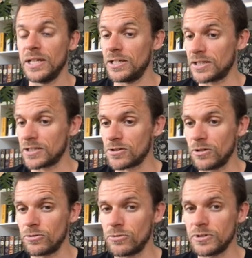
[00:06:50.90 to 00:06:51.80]
an
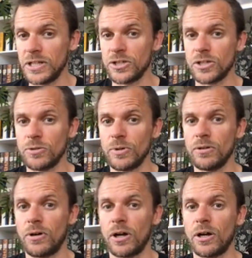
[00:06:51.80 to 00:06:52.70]
external rotation with
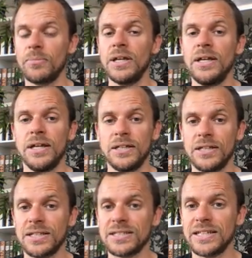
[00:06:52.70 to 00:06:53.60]
your arm and an
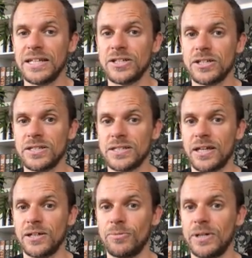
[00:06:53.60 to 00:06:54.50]
extension
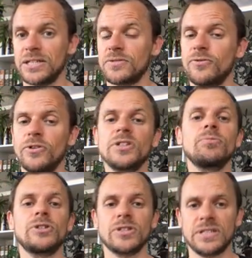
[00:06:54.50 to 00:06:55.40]
sideways. First,
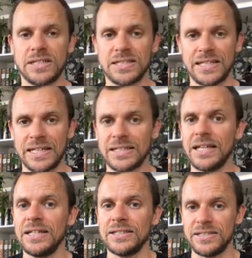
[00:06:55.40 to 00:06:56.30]
we just extend
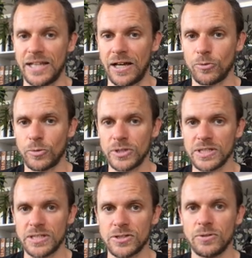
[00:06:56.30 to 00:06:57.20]
downwards
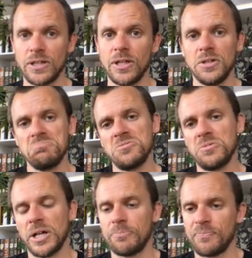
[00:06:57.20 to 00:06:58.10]
into a
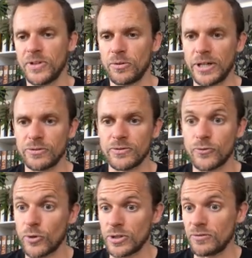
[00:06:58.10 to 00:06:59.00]
around
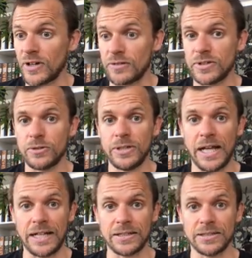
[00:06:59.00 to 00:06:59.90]
45 degree
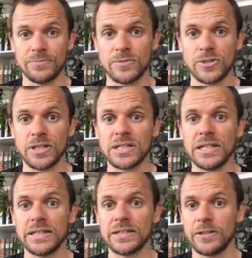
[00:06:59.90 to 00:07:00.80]
angle, just
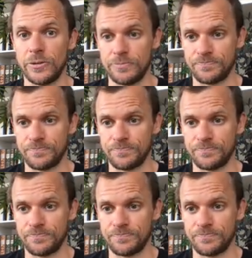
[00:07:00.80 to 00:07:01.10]
like so.